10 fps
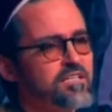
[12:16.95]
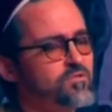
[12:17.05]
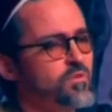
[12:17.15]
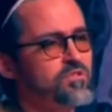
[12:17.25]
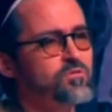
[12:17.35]
because
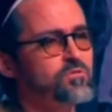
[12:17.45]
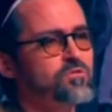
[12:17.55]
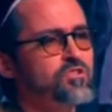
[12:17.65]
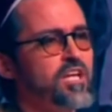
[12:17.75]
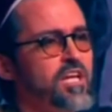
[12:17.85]
once you
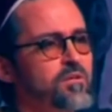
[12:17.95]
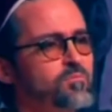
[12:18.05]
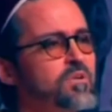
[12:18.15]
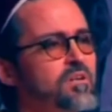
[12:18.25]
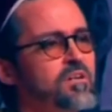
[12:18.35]
lose
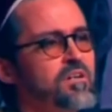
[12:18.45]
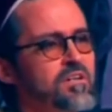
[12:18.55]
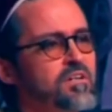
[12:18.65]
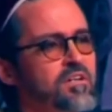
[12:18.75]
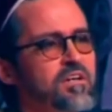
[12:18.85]
shame,
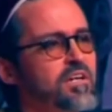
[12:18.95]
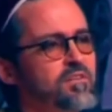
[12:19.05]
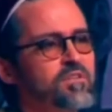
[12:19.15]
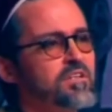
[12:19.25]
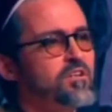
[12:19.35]
uh,
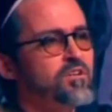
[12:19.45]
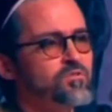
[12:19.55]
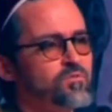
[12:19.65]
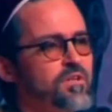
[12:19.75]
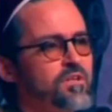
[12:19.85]
everything goes with